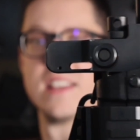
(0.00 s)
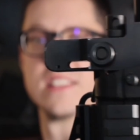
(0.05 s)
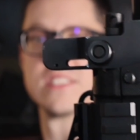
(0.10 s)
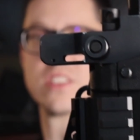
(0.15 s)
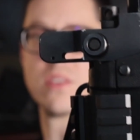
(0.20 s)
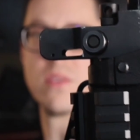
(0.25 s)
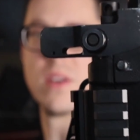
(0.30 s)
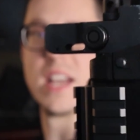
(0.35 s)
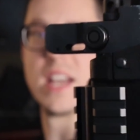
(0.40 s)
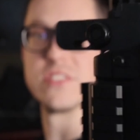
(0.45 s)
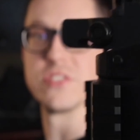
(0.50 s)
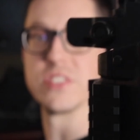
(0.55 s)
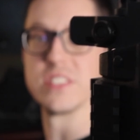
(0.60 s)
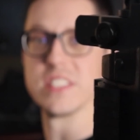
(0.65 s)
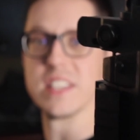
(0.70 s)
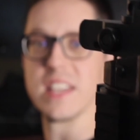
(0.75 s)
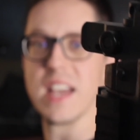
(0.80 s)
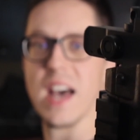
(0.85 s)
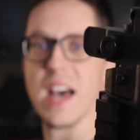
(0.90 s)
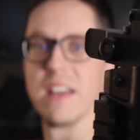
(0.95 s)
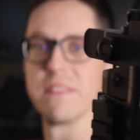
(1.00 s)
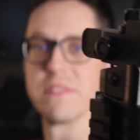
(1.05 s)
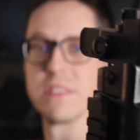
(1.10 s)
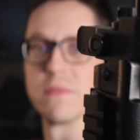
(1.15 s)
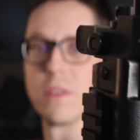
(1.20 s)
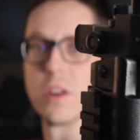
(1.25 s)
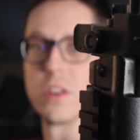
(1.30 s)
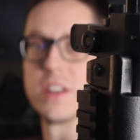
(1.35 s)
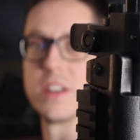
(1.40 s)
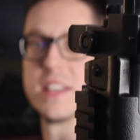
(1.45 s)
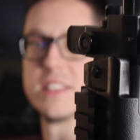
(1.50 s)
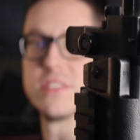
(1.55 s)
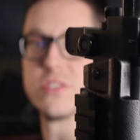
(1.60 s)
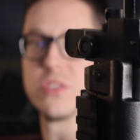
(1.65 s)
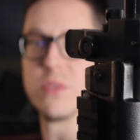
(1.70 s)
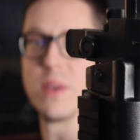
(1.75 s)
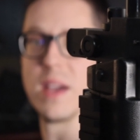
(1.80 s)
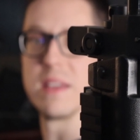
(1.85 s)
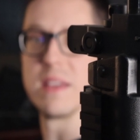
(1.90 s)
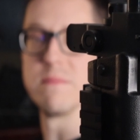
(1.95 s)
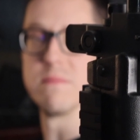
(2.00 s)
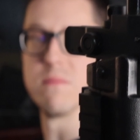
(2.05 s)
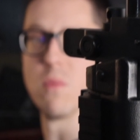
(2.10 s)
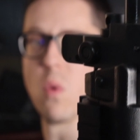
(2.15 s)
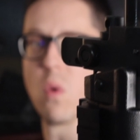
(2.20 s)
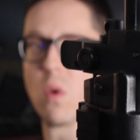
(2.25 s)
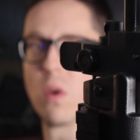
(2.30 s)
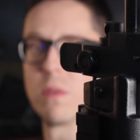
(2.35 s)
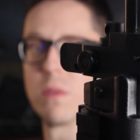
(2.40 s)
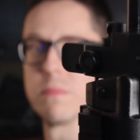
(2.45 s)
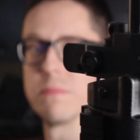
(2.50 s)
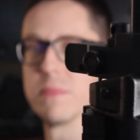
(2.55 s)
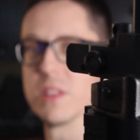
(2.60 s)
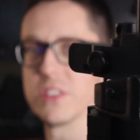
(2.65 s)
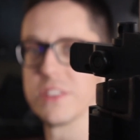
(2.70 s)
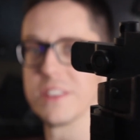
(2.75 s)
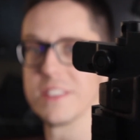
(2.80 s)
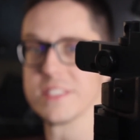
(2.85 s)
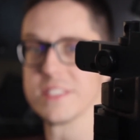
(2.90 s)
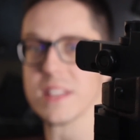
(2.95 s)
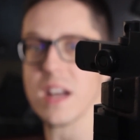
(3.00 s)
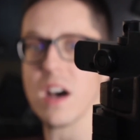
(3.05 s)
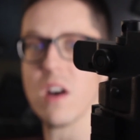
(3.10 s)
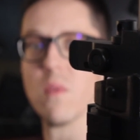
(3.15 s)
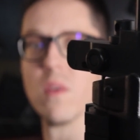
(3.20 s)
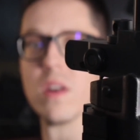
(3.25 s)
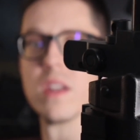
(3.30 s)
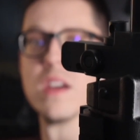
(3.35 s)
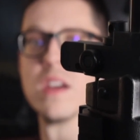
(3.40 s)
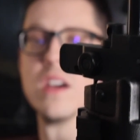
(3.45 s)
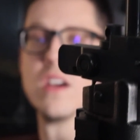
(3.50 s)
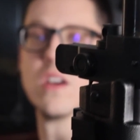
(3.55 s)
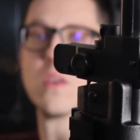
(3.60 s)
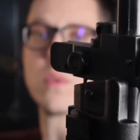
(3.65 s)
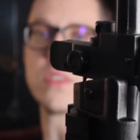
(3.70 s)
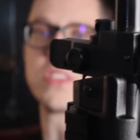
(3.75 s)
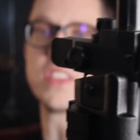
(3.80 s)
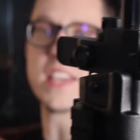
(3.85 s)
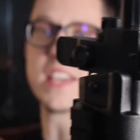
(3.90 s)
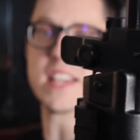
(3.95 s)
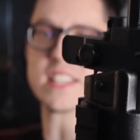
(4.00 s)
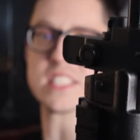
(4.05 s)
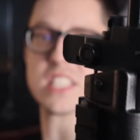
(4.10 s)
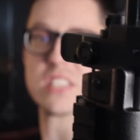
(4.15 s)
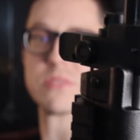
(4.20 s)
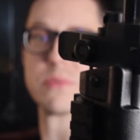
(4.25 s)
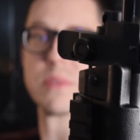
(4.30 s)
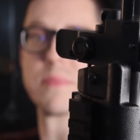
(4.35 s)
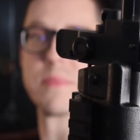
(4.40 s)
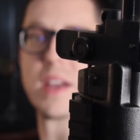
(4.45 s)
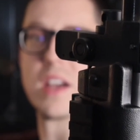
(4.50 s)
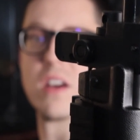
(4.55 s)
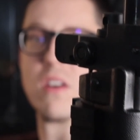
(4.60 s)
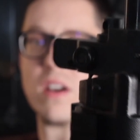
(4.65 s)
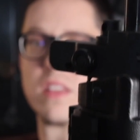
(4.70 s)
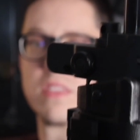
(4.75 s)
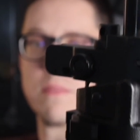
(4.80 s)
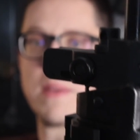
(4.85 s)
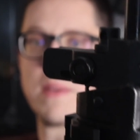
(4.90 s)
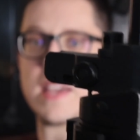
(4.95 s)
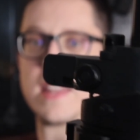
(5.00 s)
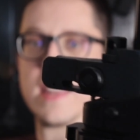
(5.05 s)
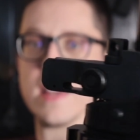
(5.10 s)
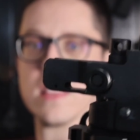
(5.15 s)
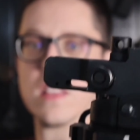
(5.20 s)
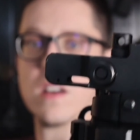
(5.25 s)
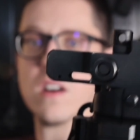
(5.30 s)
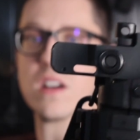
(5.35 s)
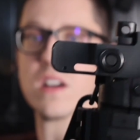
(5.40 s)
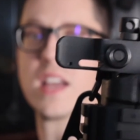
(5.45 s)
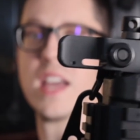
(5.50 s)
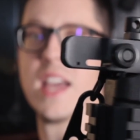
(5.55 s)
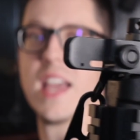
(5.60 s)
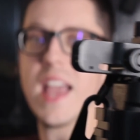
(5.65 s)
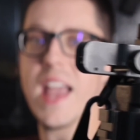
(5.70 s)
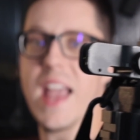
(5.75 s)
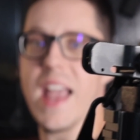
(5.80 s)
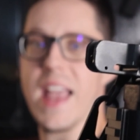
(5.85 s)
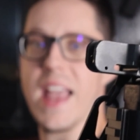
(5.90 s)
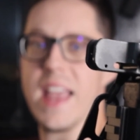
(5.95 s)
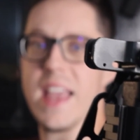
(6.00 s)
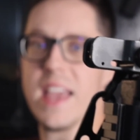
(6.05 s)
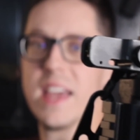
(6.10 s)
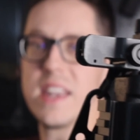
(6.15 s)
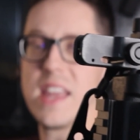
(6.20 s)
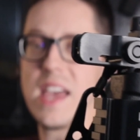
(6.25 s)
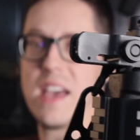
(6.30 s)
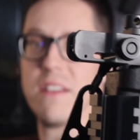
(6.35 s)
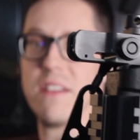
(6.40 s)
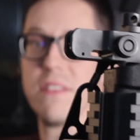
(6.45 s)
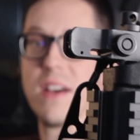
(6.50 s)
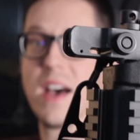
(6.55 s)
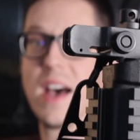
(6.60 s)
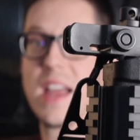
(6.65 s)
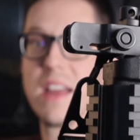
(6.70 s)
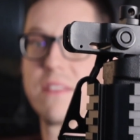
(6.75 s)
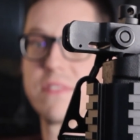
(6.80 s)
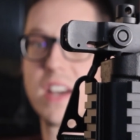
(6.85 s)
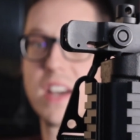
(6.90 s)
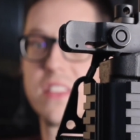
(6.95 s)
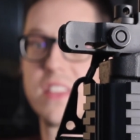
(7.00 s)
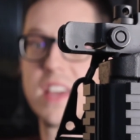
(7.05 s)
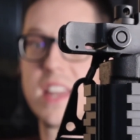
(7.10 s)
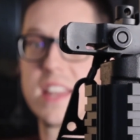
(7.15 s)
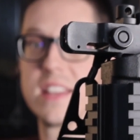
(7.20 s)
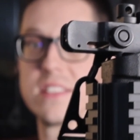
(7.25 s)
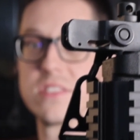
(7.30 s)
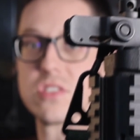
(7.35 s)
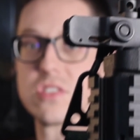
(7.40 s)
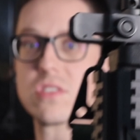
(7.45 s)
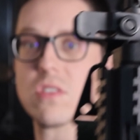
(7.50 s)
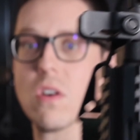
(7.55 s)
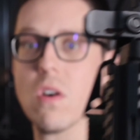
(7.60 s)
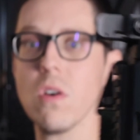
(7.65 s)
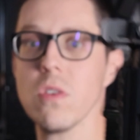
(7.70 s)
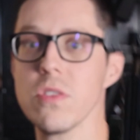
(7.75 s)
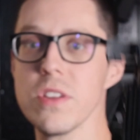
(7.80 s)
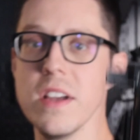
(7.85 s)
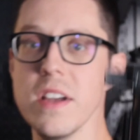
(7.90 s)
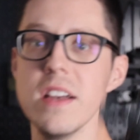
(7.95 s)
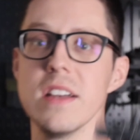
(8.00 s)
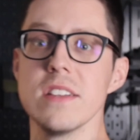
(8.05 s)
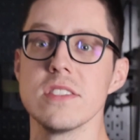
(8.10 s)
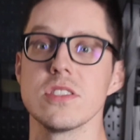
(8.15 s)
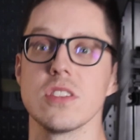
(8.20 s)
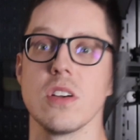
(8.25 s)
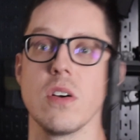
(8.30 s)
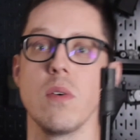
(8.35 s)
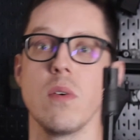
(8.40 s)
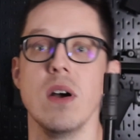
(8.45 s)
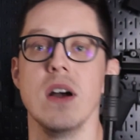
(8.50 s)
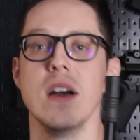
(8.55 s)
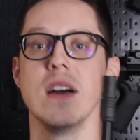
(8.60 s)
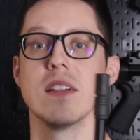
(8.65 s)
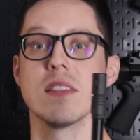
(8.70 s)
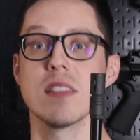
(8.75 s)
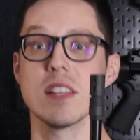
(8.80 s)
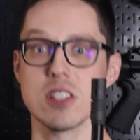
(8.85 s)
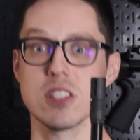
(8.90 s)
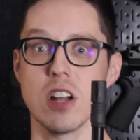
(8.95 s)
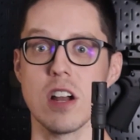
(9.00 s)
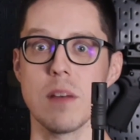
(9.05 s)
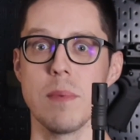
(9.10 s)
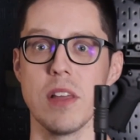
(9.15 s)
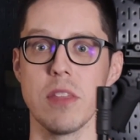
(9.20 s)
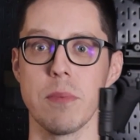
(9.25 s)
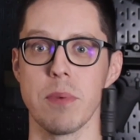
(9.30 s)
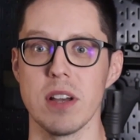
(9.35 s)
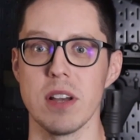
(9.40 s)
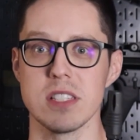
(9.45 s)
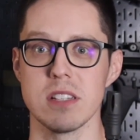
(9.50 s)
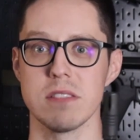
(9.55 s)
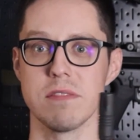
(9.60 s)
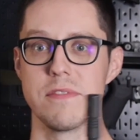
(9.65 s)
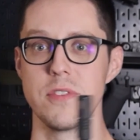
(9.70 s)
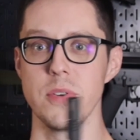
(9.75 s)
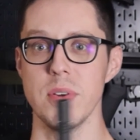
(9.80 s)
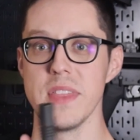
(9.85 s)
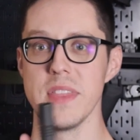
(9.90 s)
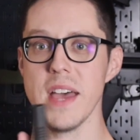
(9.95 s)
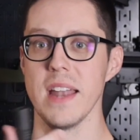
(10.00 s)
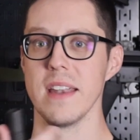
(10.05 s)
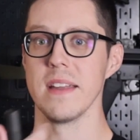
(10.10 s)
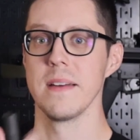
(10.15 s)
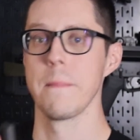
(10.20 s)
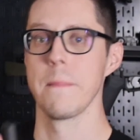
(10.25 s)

So as you can see, I have converted it to a more military style one with the accessory rail and the bayonet lug, and I have got that installed. So let's talk about the process of doing that.